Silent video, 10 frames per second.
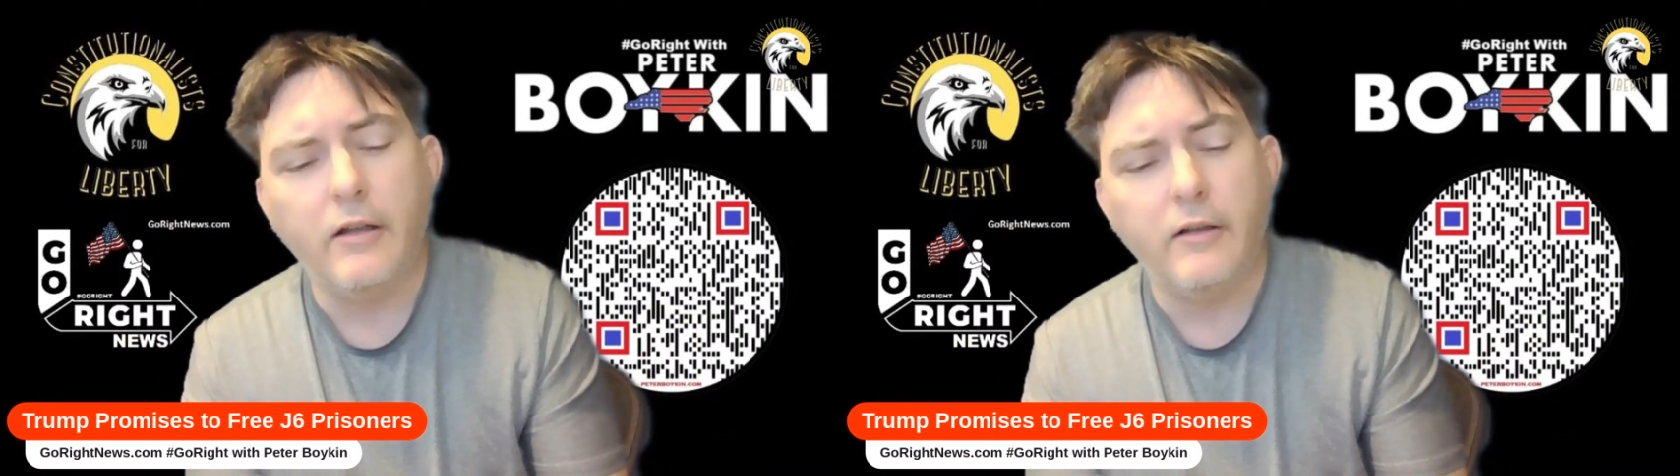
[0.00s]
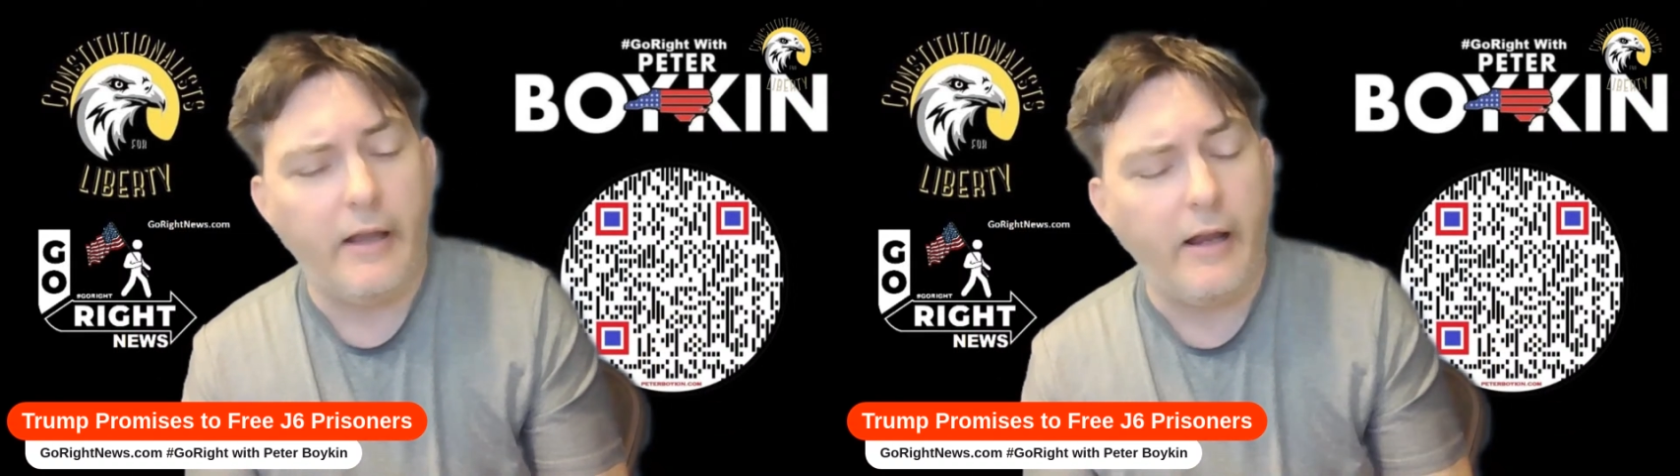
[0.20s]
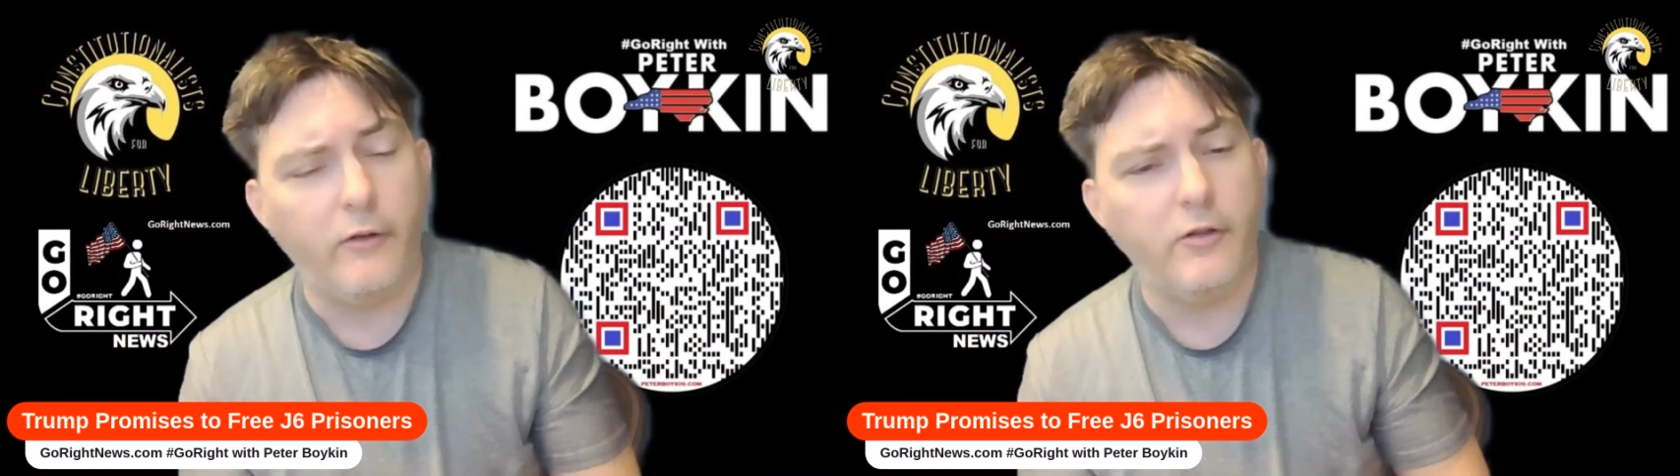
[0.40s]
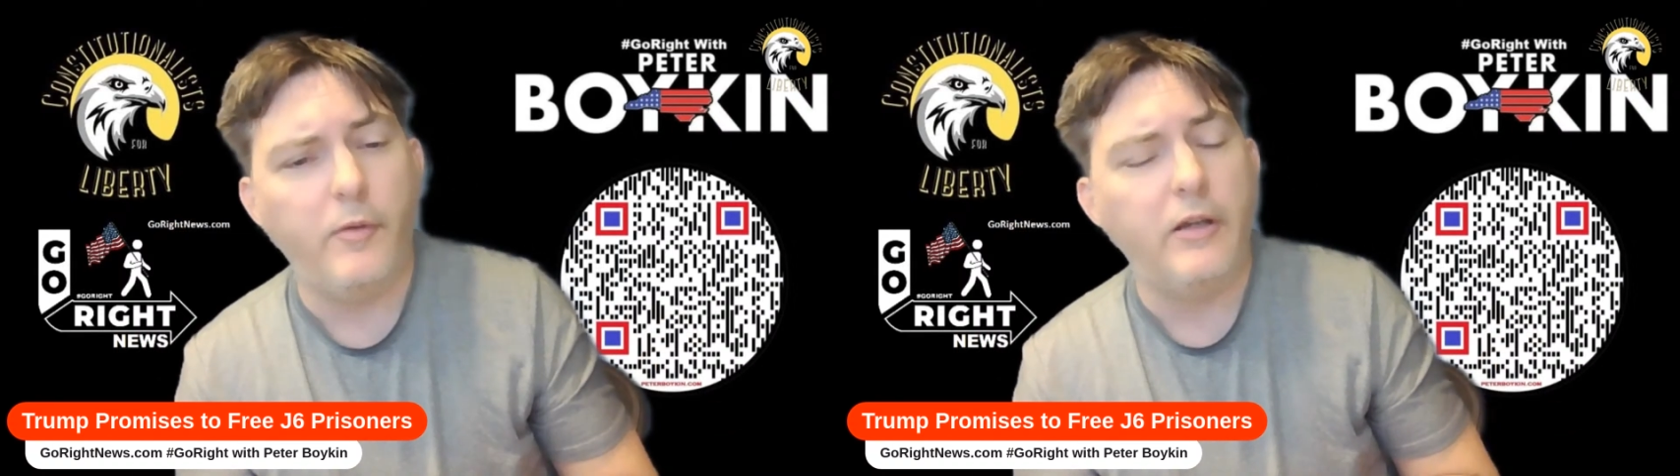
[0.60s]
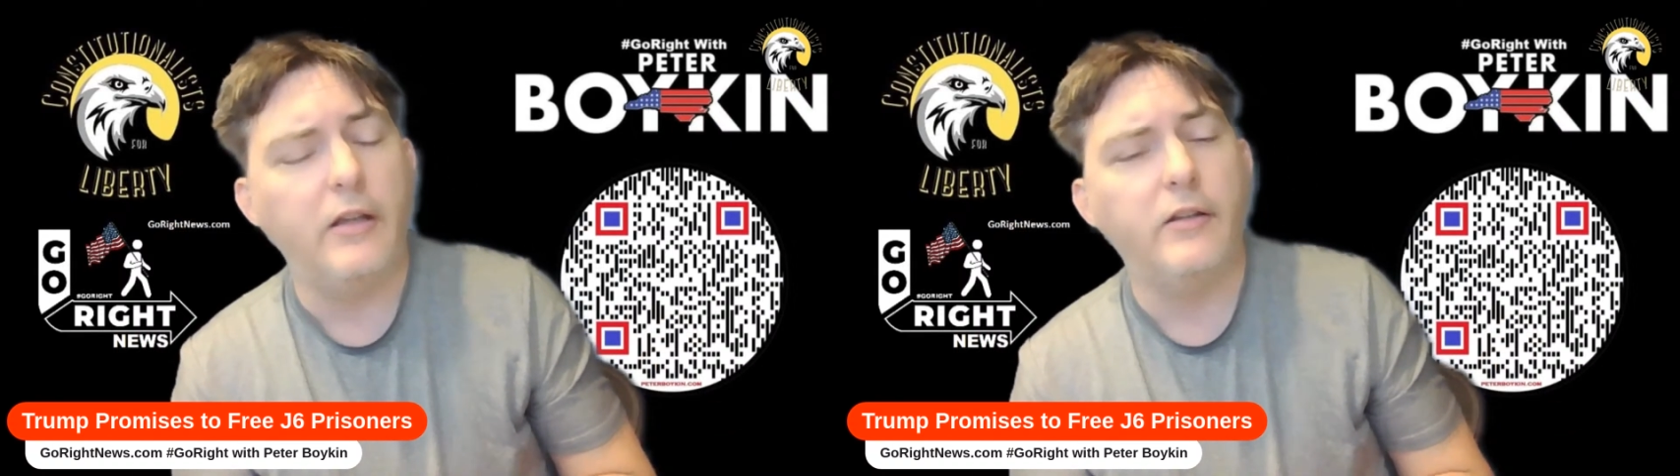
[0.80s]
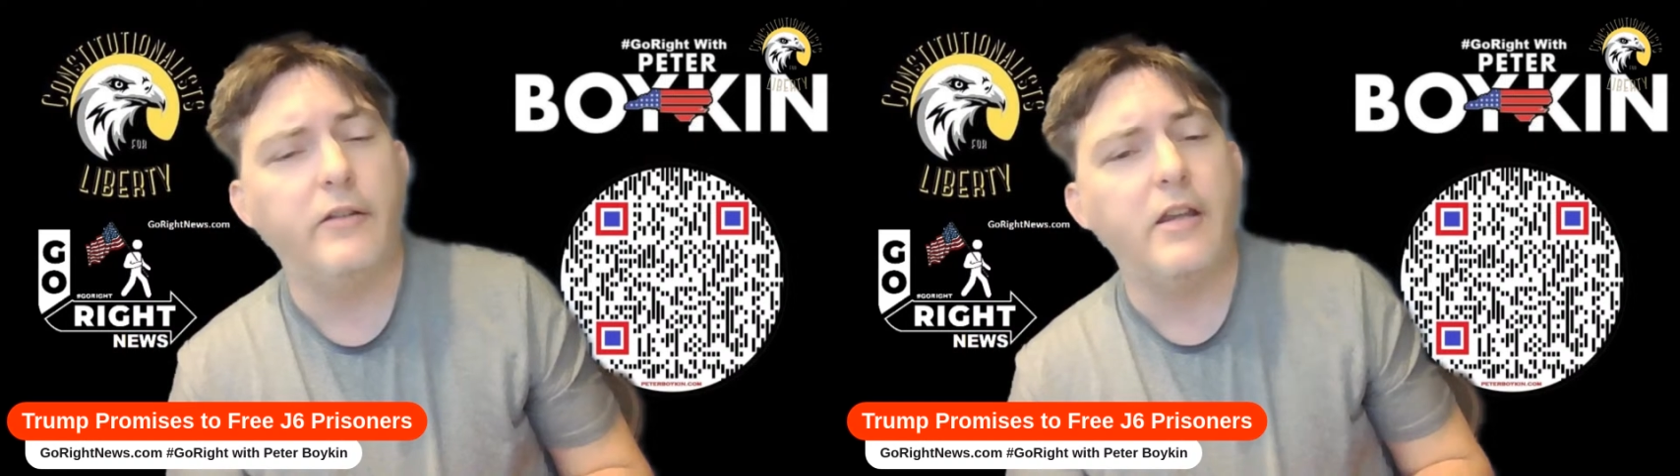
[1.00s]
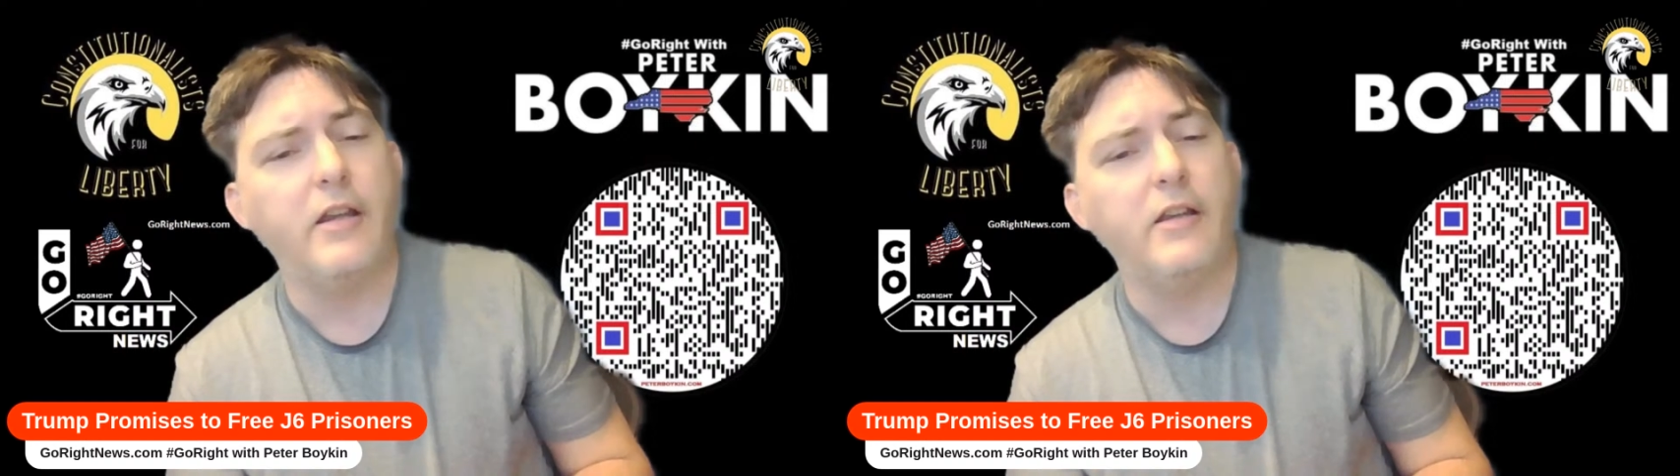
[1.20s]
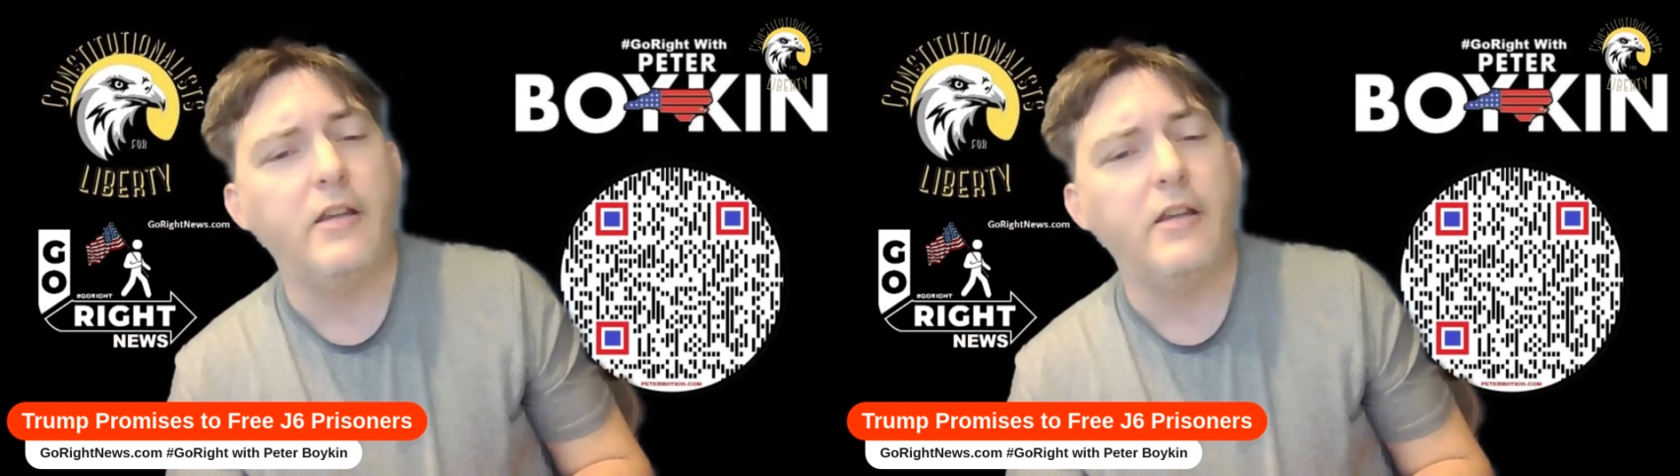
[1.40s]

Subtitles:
allowed to be in D.C.,